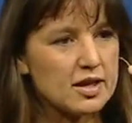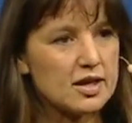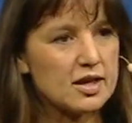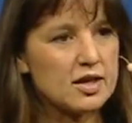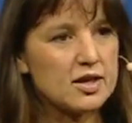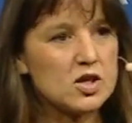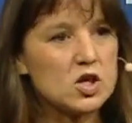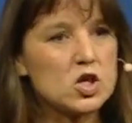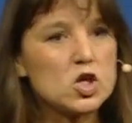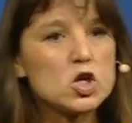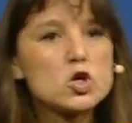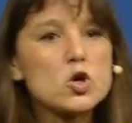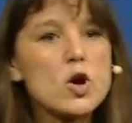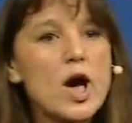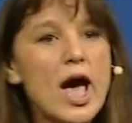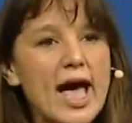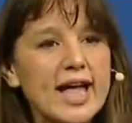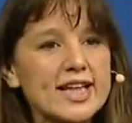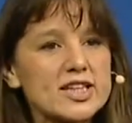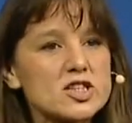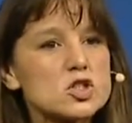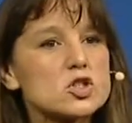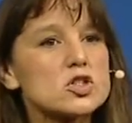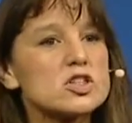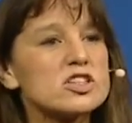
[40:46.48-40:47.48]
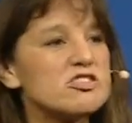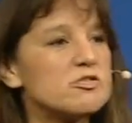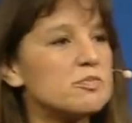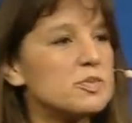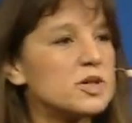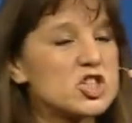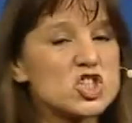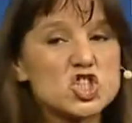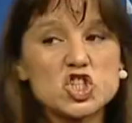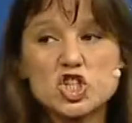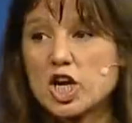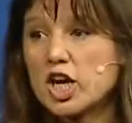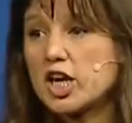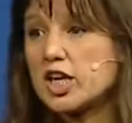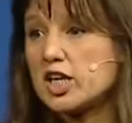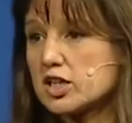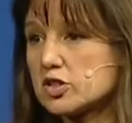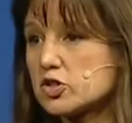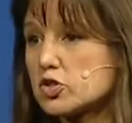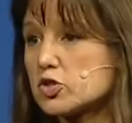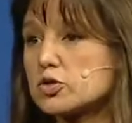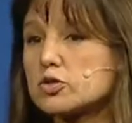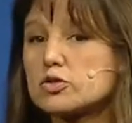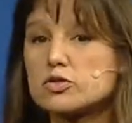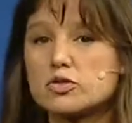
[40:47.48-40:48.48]
you had to have been China
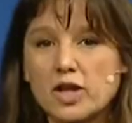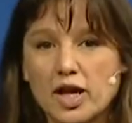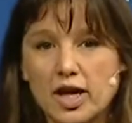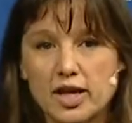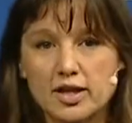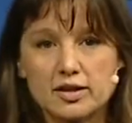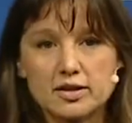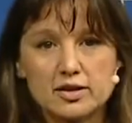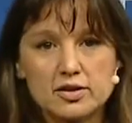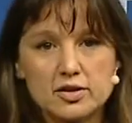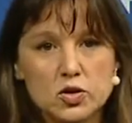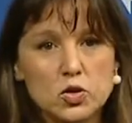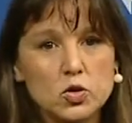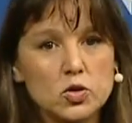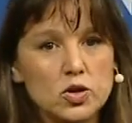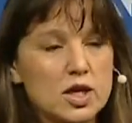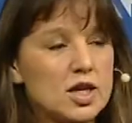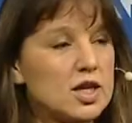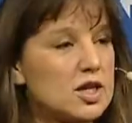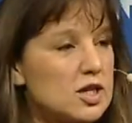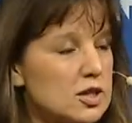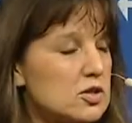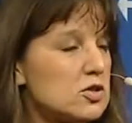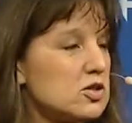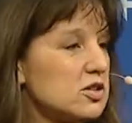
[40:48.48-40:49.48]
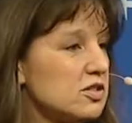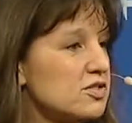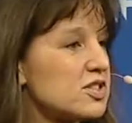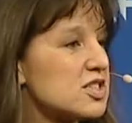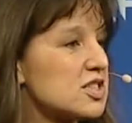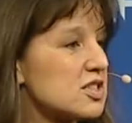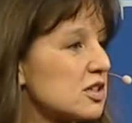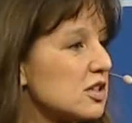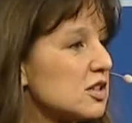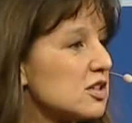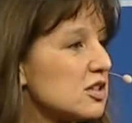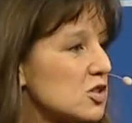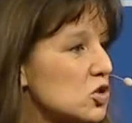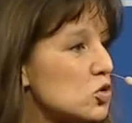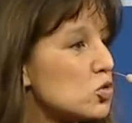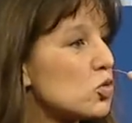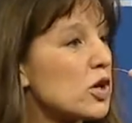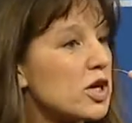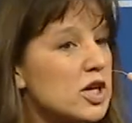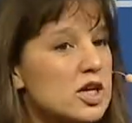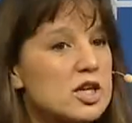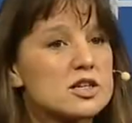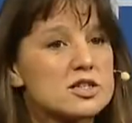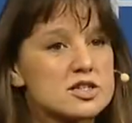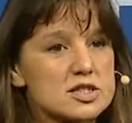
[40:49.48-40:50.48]
to do that. You needed to have started
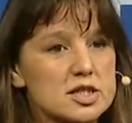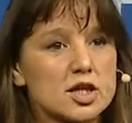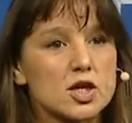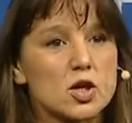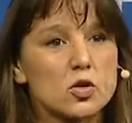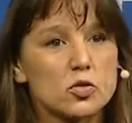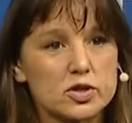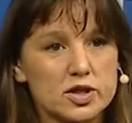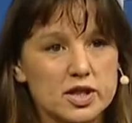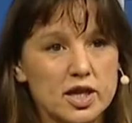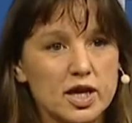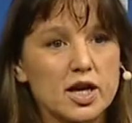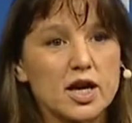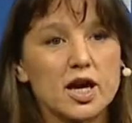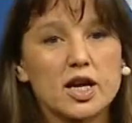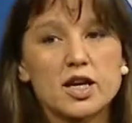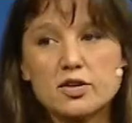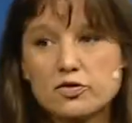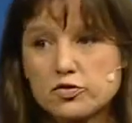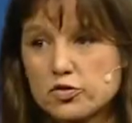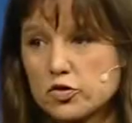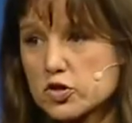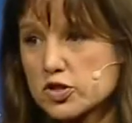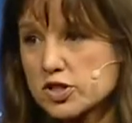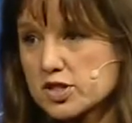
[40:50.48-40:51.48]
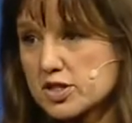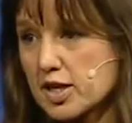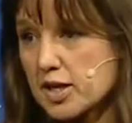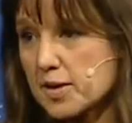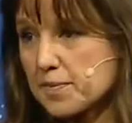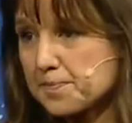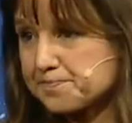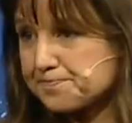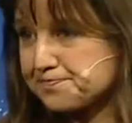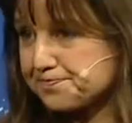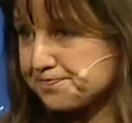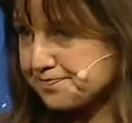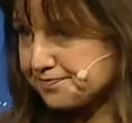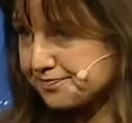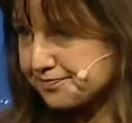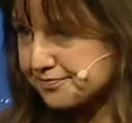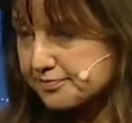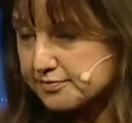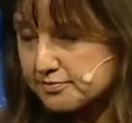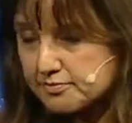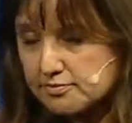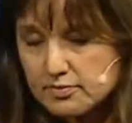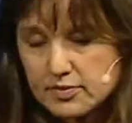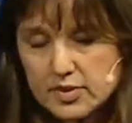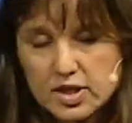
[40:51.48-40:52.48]
20 years ago with that kind of foresight.
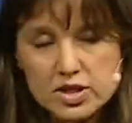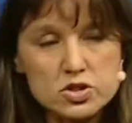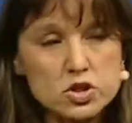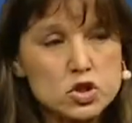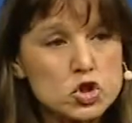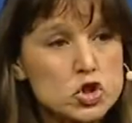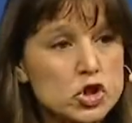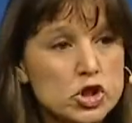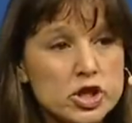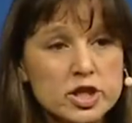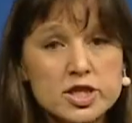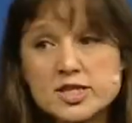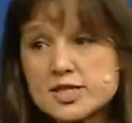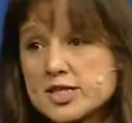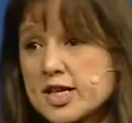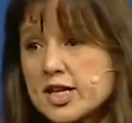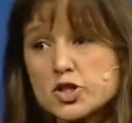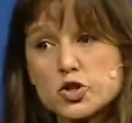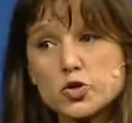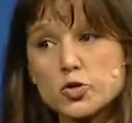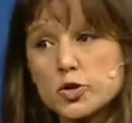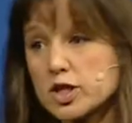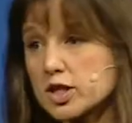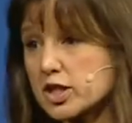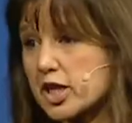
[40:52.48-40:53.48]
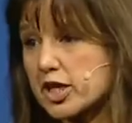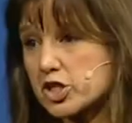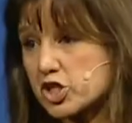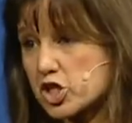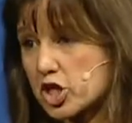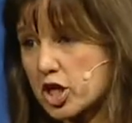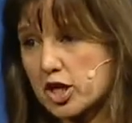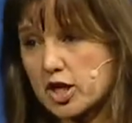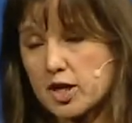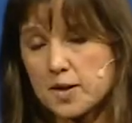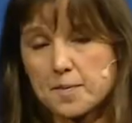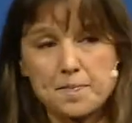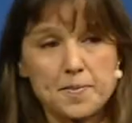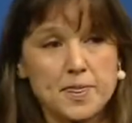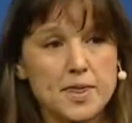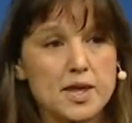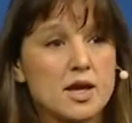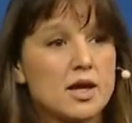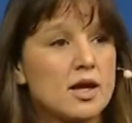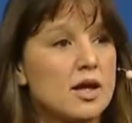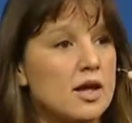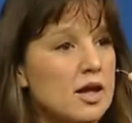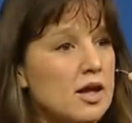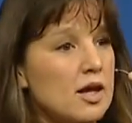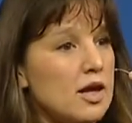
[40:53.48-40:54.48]
So Turkey is not doing it like China.
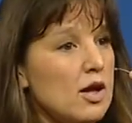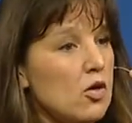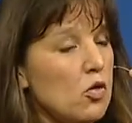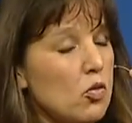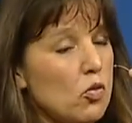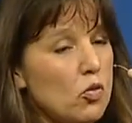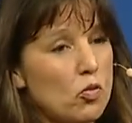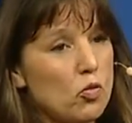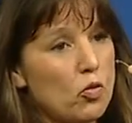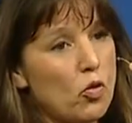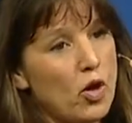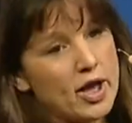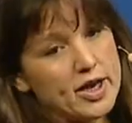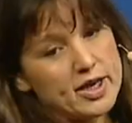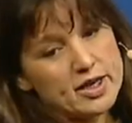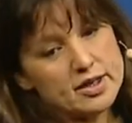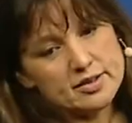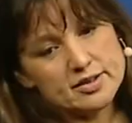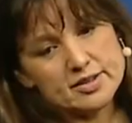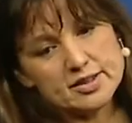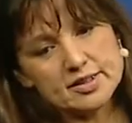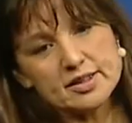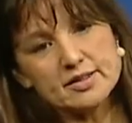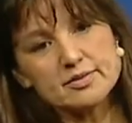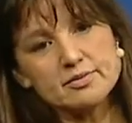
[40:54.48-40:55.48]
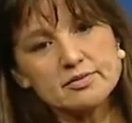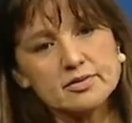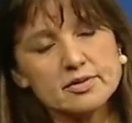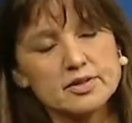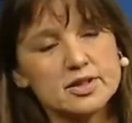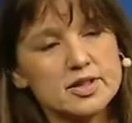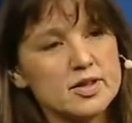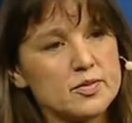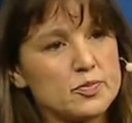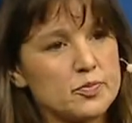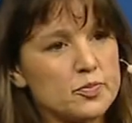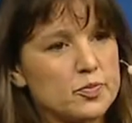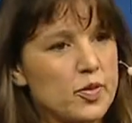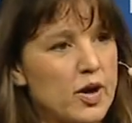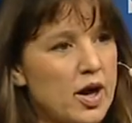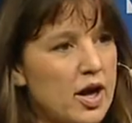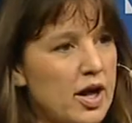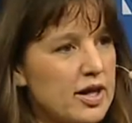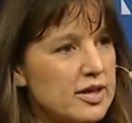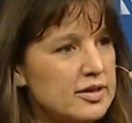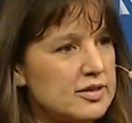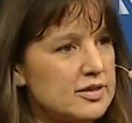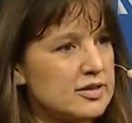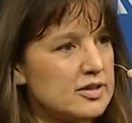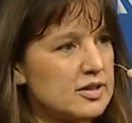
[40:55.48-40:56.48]
One, the
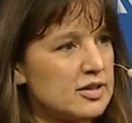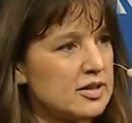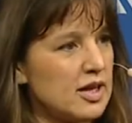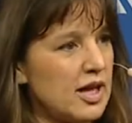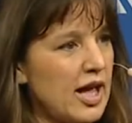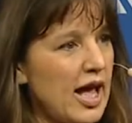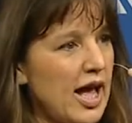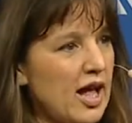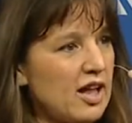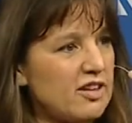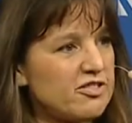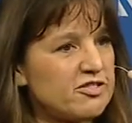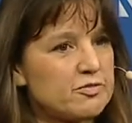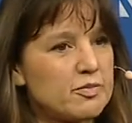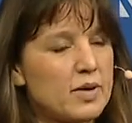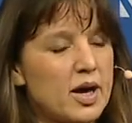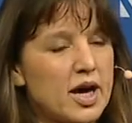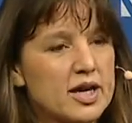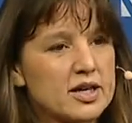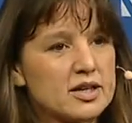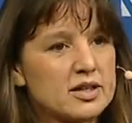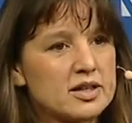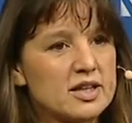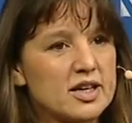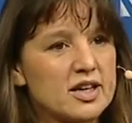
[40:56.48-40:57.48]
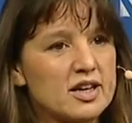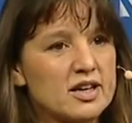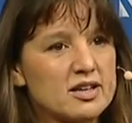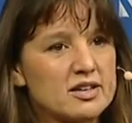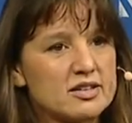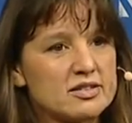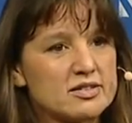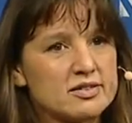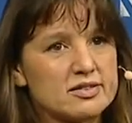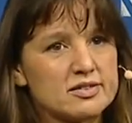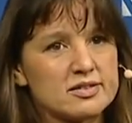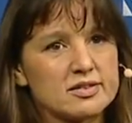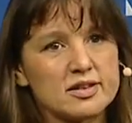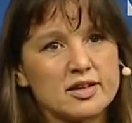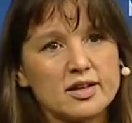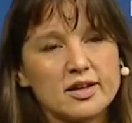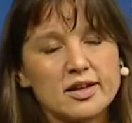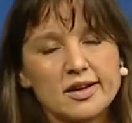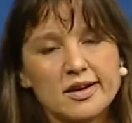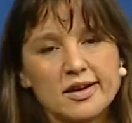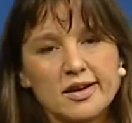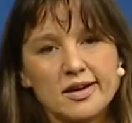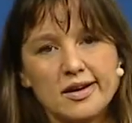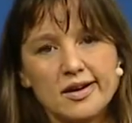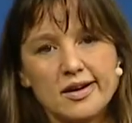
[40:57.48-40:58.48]
uh, health model is
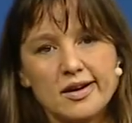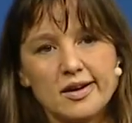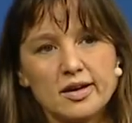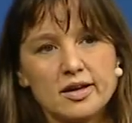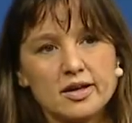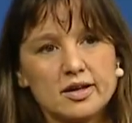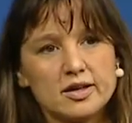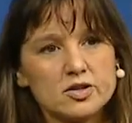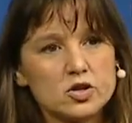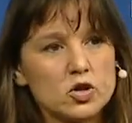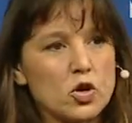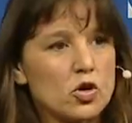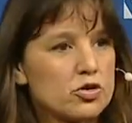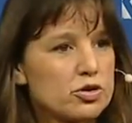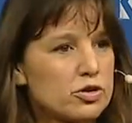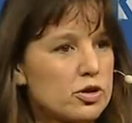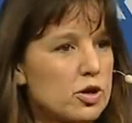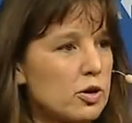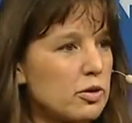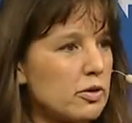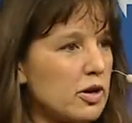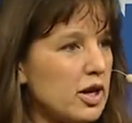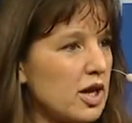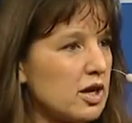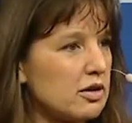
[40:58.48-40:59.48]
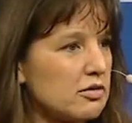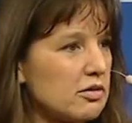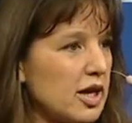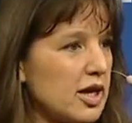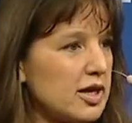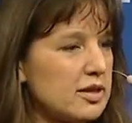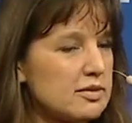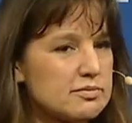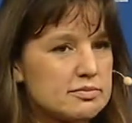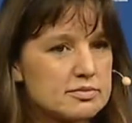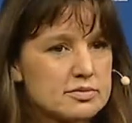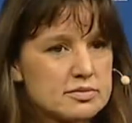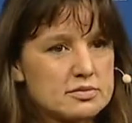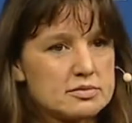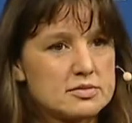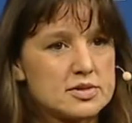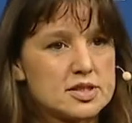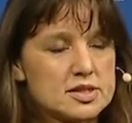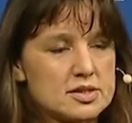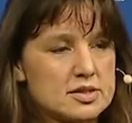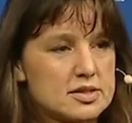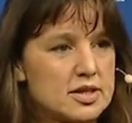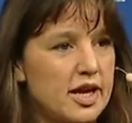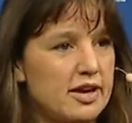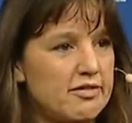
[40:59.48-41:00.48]
uh, North Korea, right?
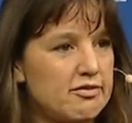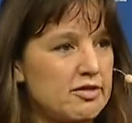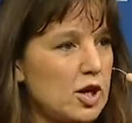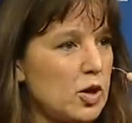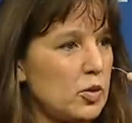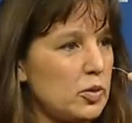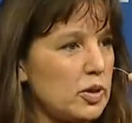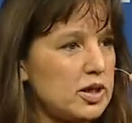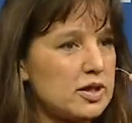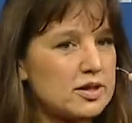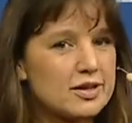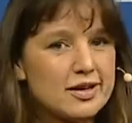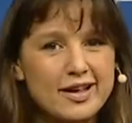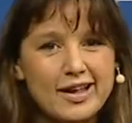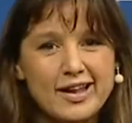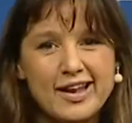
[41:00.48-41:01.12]
Just have no internet.